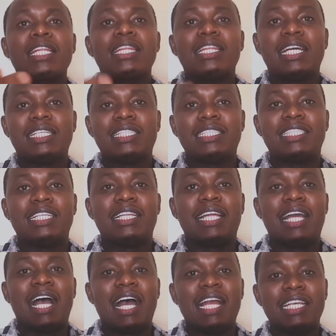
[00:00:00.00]
that is in
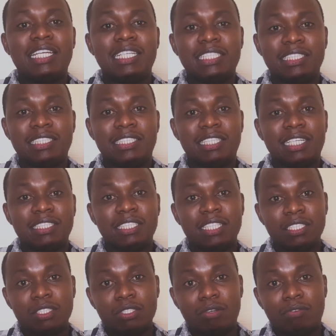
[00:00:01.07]
the early
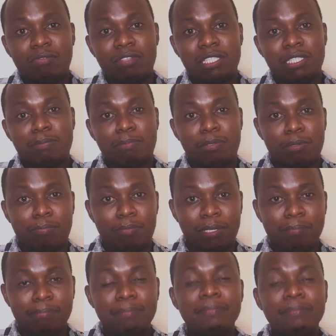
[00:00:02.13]
stages of this
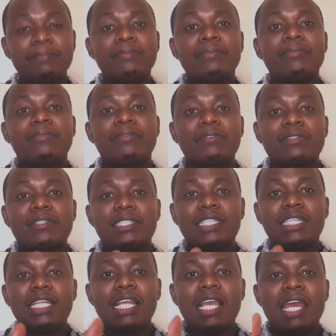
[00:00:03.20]
problem.
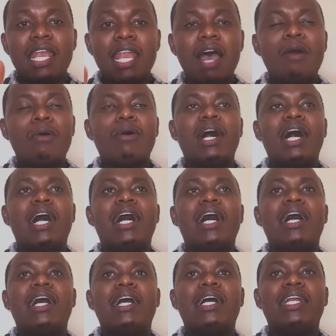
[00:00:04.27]
Now,
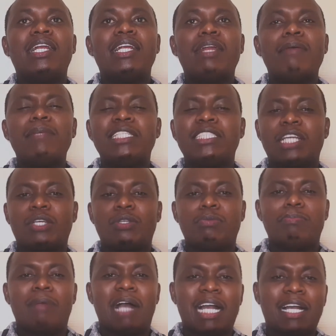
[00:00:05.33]
let me take you
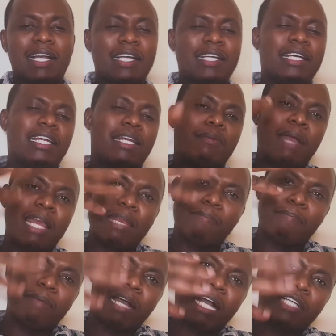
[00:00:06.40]
back.
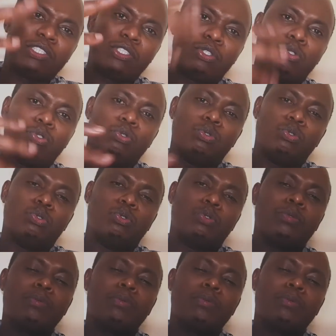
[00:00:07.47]
Rewind back to